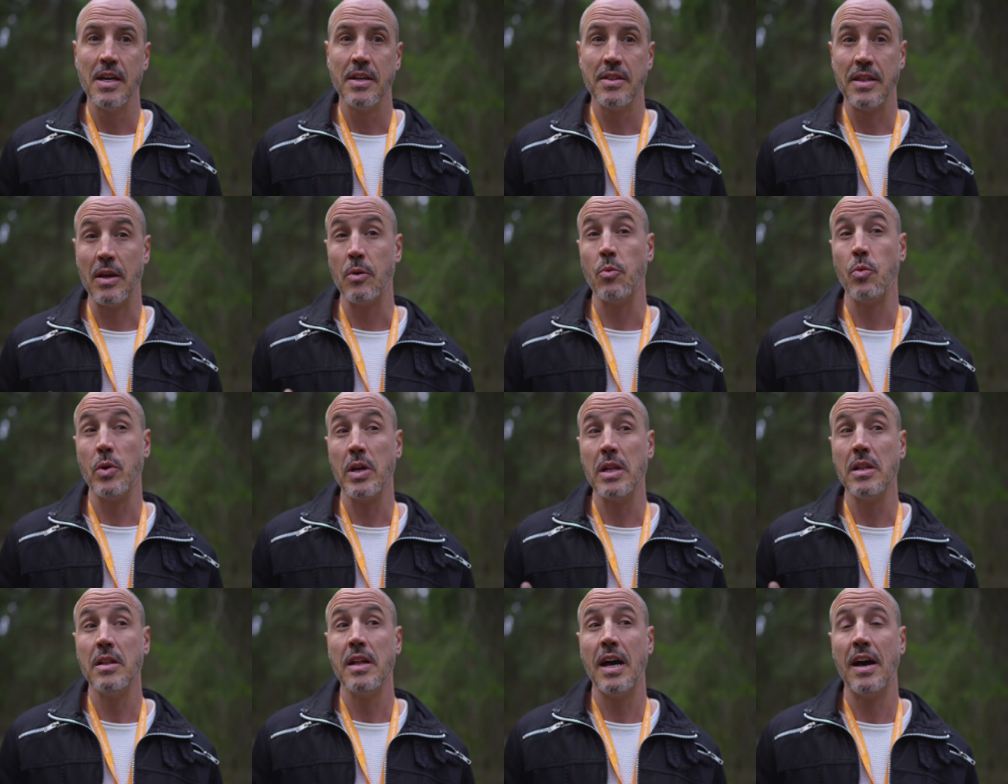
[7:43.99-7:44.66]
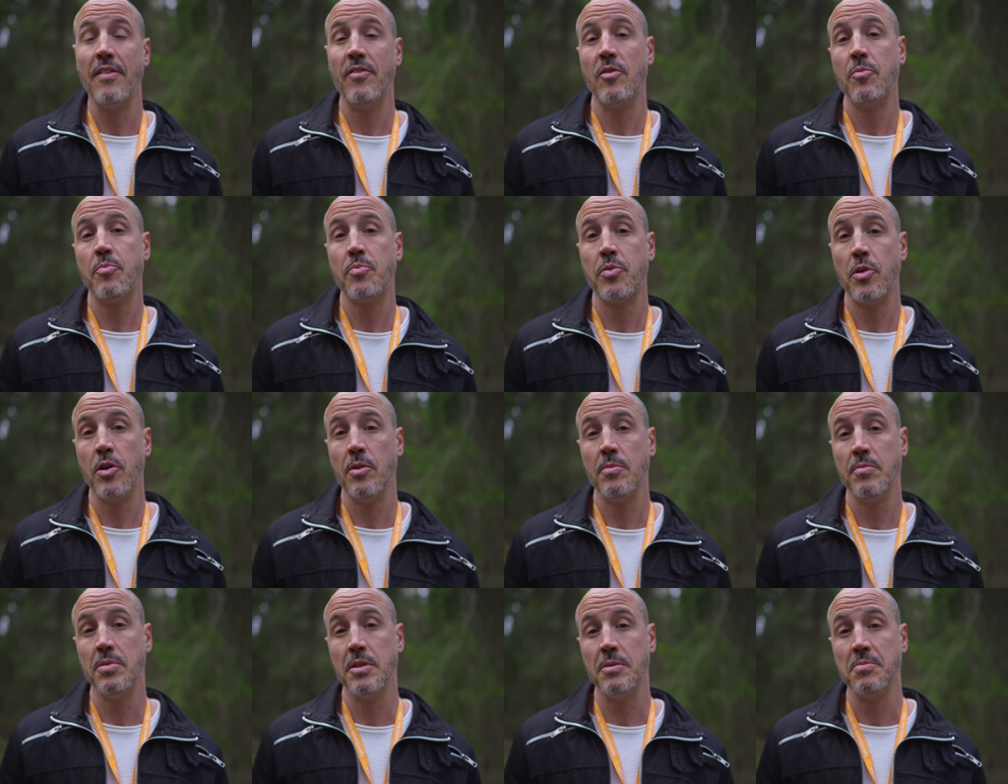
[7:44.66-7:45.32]
they will have a
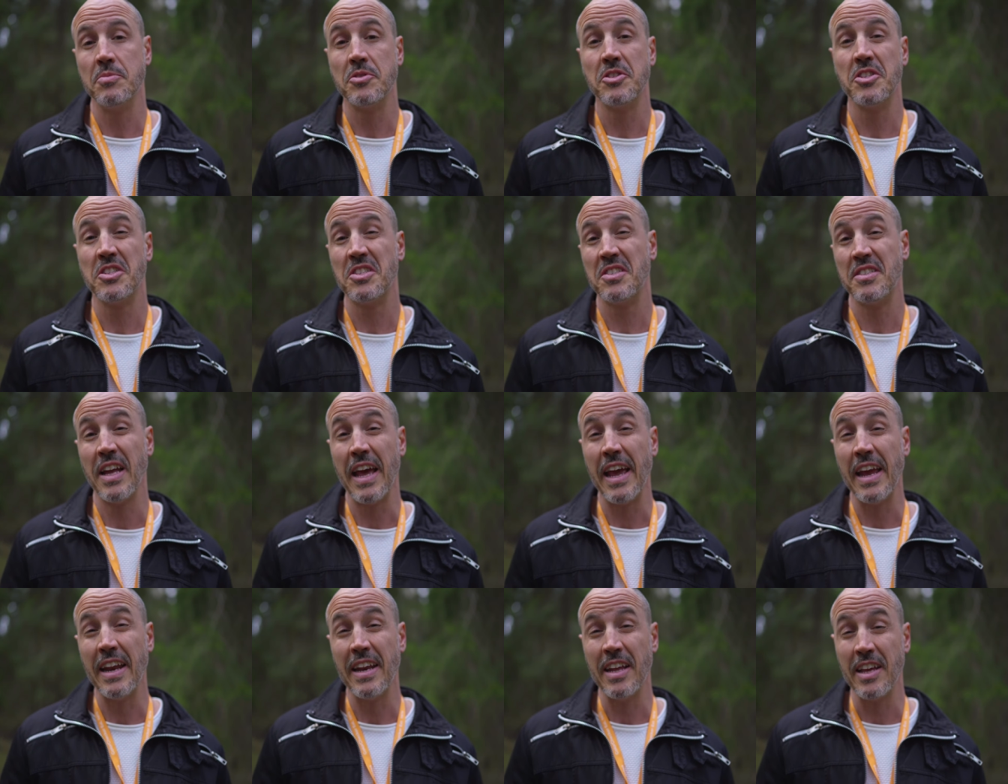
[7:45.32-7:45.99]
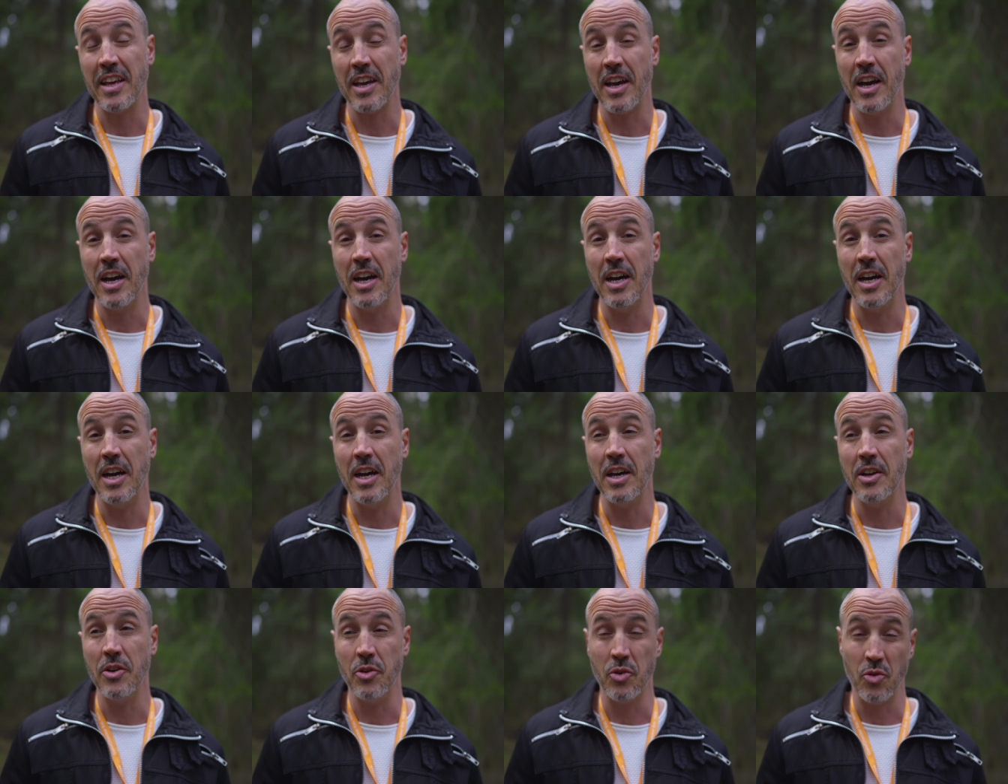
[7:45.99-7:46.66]
problem sustaining
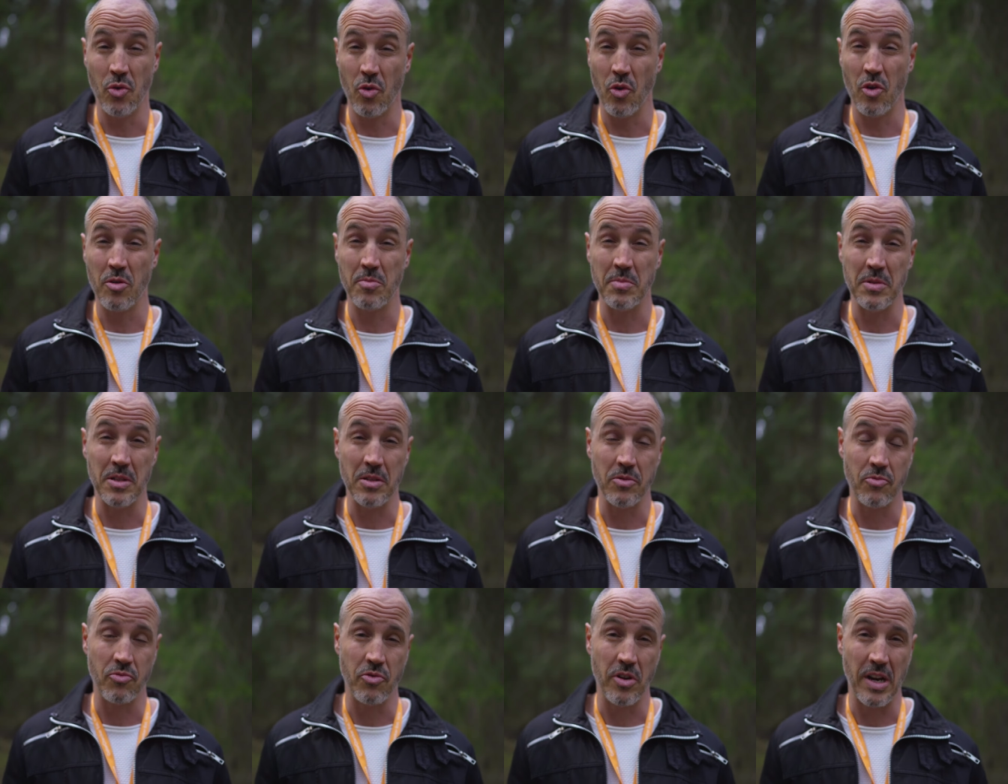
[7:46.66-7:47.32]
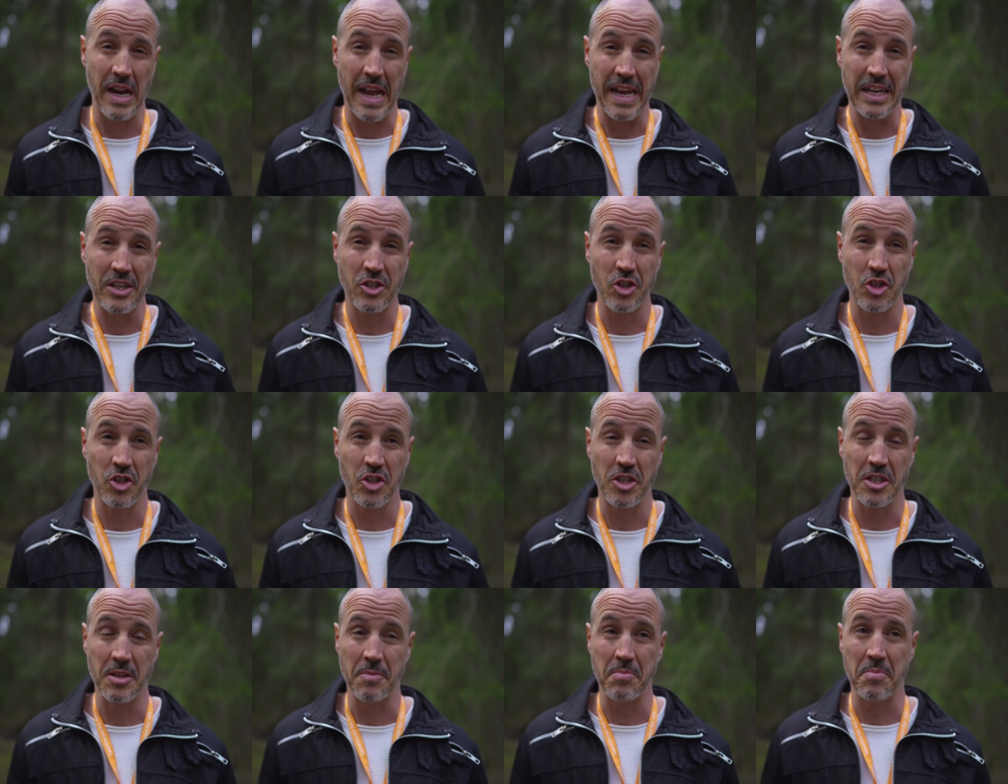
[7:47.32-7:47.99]
a normal
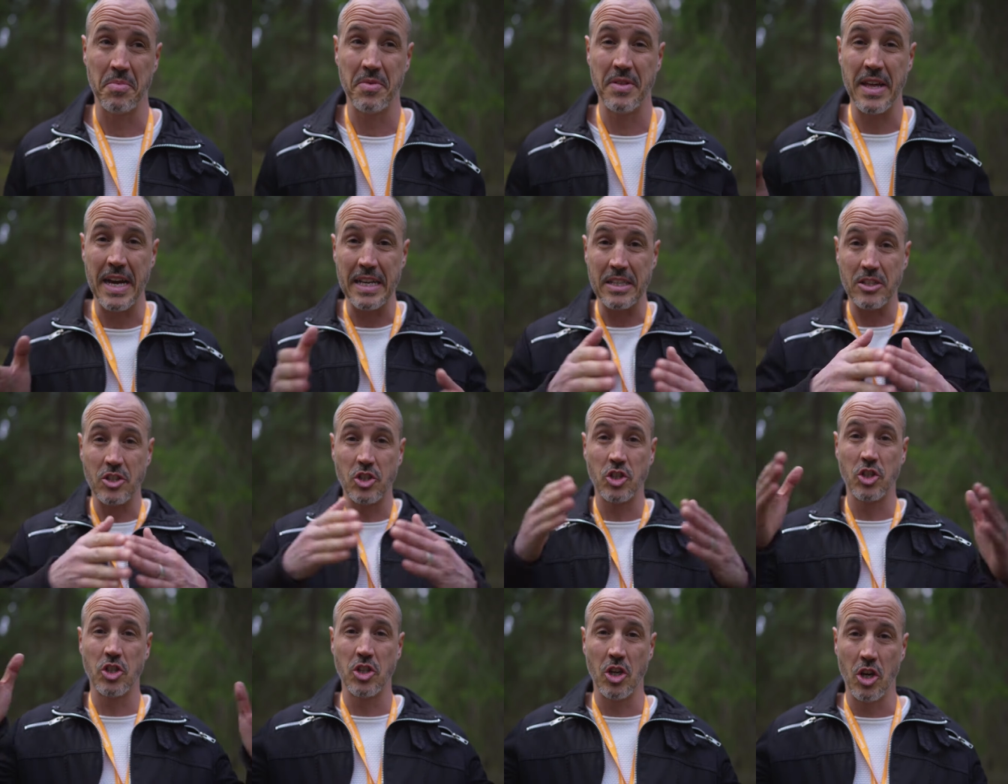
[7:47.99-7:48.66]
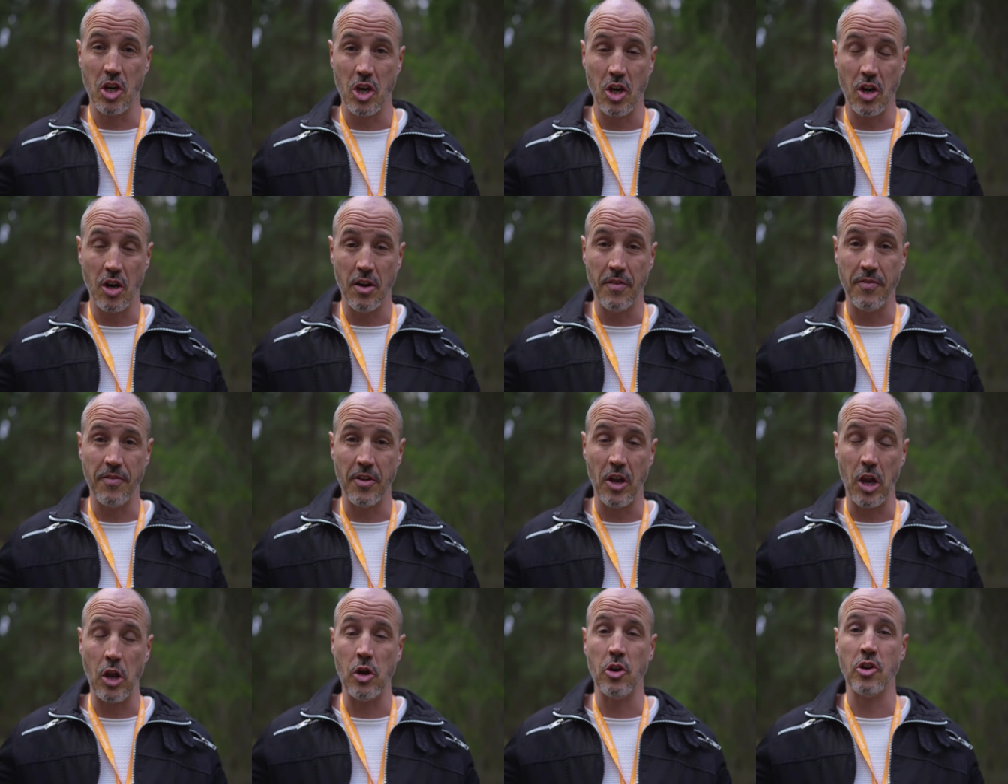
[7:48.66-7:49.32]
relationship that's of
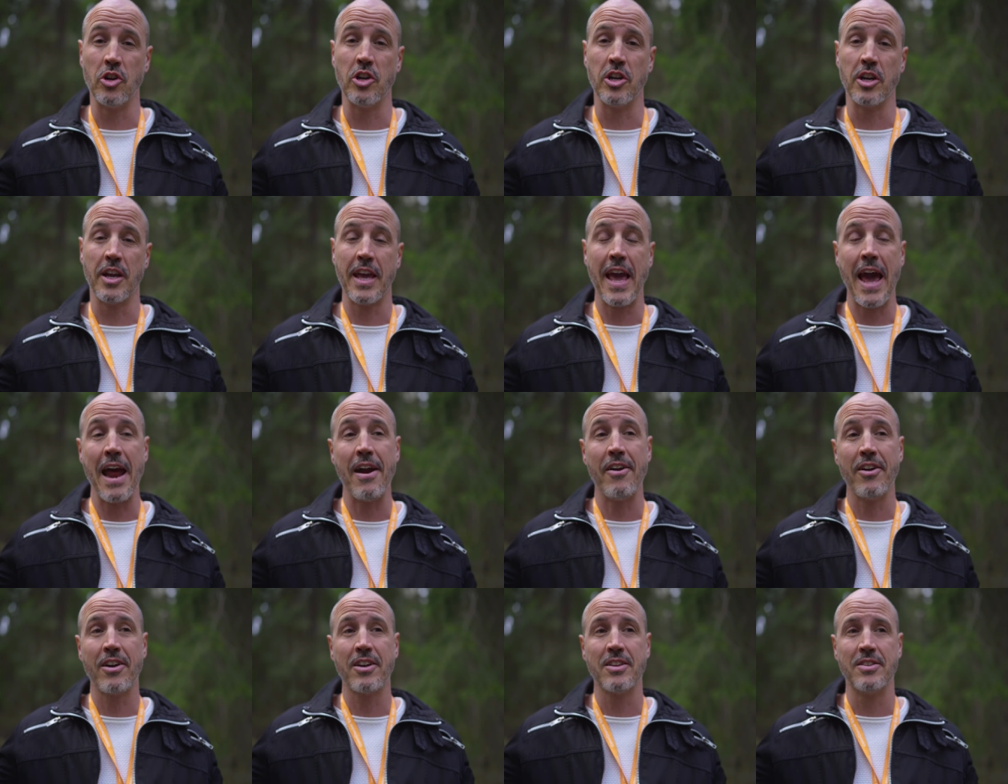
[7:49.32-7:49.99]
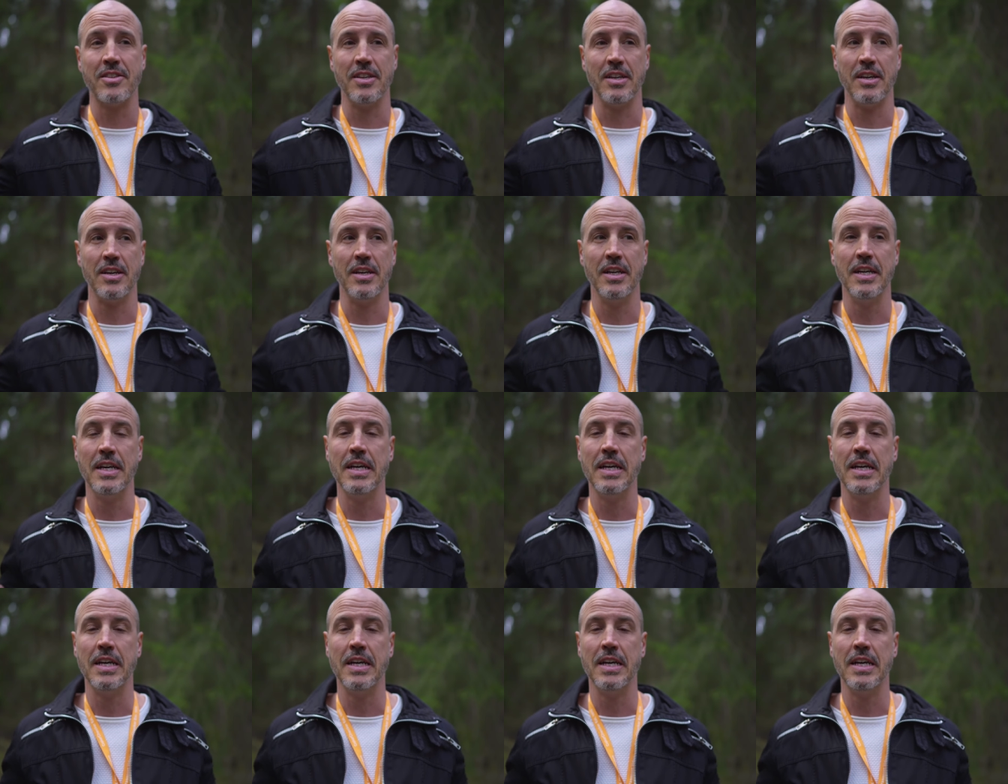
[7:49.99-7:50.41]
a longer character.